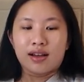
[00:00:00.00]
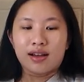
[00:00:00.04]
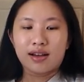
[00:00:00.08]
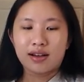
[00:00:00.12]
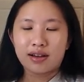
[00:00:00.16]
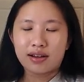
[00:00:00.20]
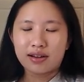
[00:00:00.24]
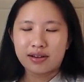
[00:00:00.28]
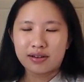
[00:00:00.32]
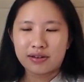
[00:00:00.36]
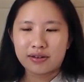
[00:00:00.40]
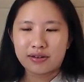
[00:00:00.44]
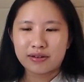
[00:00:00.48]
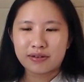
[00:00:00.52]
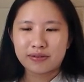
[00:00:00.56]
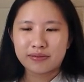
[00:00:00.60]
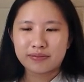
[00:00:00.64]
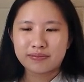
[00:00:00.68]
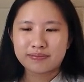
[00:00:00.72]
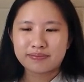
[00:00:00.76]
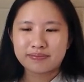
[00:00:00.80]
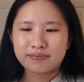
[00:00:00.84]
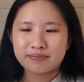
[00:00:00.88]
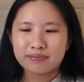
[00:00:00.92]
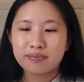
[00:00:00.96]
but
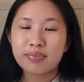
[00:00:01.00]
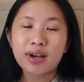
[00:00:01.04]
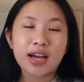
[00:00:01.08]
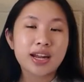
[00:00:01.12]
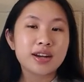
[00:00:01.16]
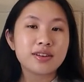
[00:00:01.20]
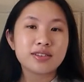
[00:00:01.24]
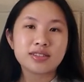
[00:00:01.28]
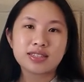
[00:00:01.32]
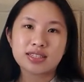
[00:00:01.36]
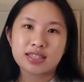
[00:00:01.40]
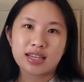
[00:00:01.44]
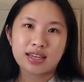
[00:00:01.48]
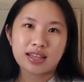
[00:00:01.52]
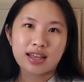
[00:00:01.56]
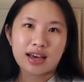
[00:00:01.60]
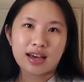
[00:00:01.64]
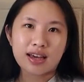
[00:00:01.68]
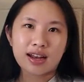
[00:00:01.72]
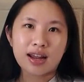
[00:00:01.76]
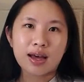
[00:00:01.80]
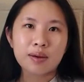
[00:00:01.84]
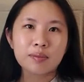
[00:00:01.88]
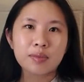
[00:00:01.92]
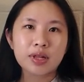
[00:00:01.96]
I don't say
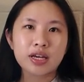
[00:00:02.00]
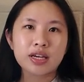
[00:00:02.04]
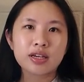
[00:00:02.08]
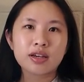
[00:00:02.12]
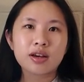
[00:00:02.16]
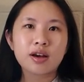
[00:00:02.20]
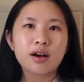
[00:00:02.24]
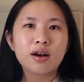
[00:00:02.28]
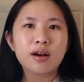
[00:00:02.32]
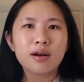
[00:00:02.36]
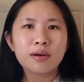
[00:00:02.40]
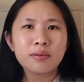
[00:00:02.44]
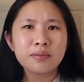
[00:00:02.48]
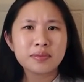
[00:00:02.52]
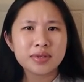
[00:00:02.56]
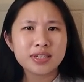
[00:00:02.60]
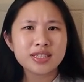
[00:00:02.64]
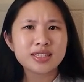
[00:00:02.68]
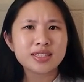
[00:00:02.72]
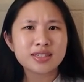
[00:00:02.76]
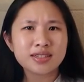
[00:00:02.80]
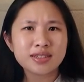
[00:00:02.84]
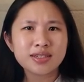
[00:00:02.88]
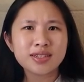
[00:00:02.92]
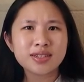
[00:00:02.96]
that. I'm like, Oh, me
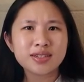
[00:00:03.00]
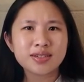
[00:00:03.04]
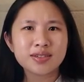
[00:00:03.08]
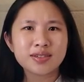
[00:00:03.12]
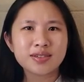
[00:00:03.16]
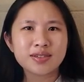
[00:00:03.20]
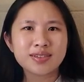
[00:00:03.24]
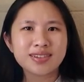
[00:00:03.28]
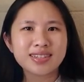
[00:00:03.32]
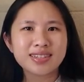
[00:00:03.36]
too.